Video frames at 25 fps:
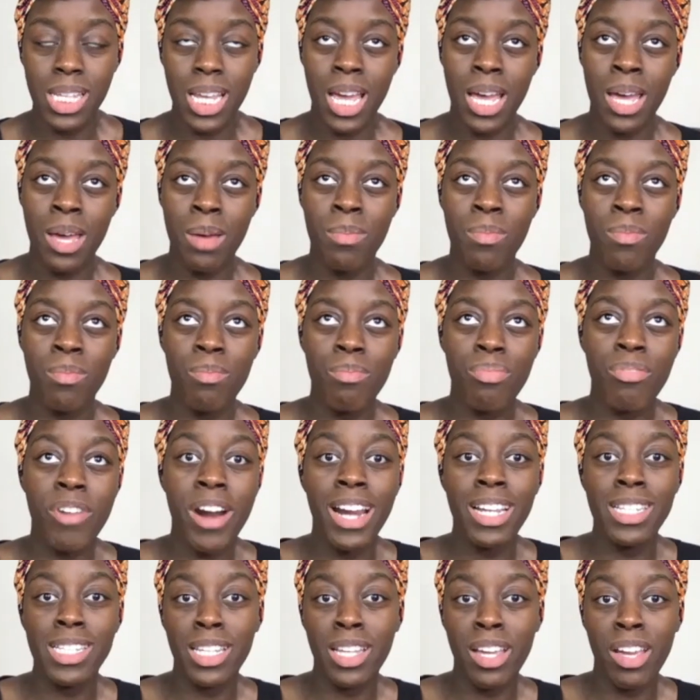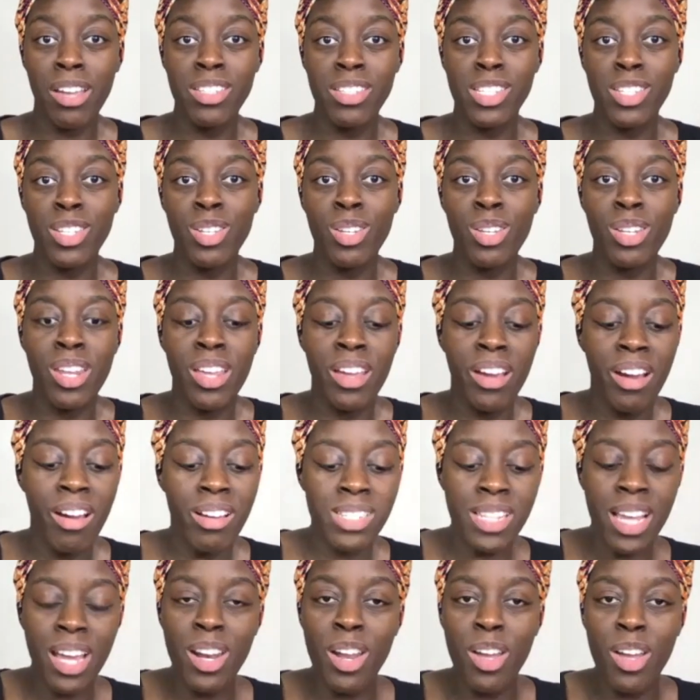Prior to going,
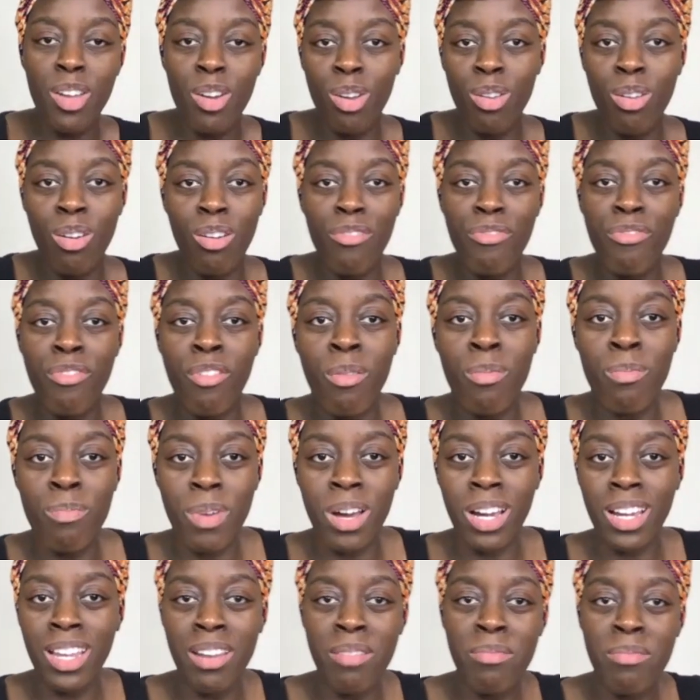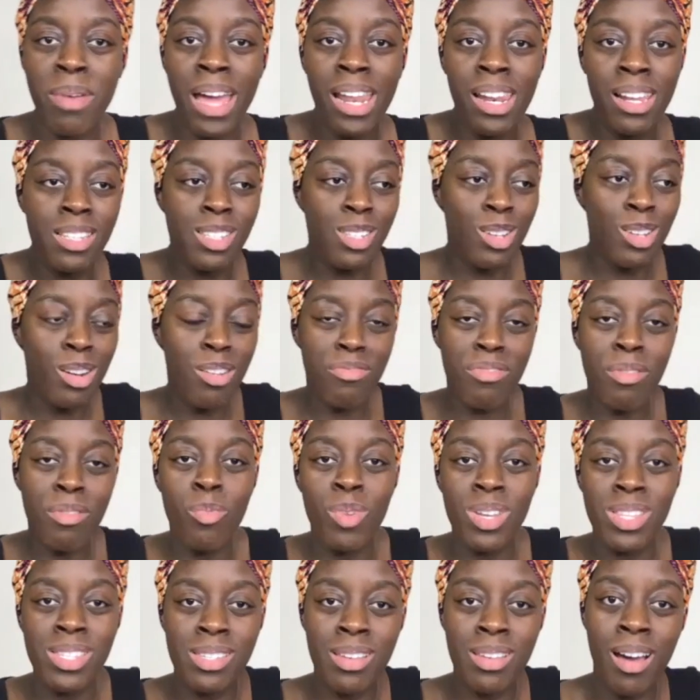because I know you're not from Buckingham Palace, you're not from
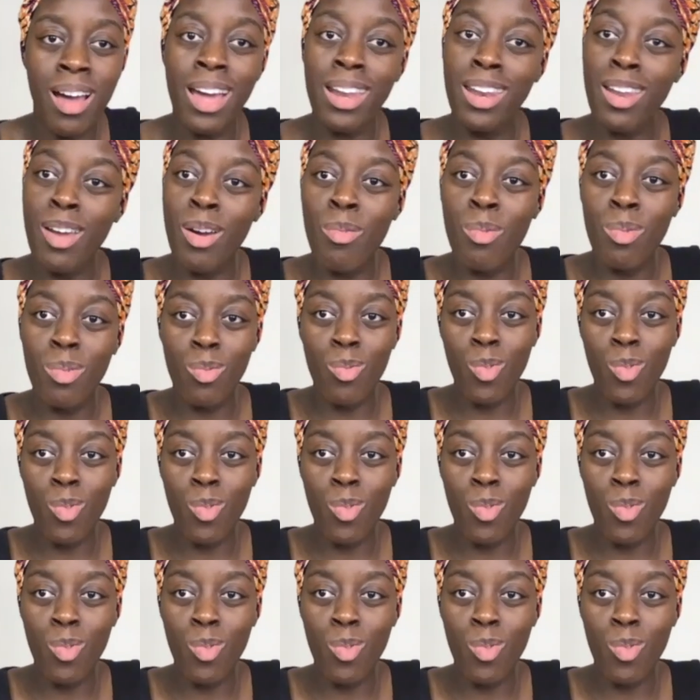Windsor. I know.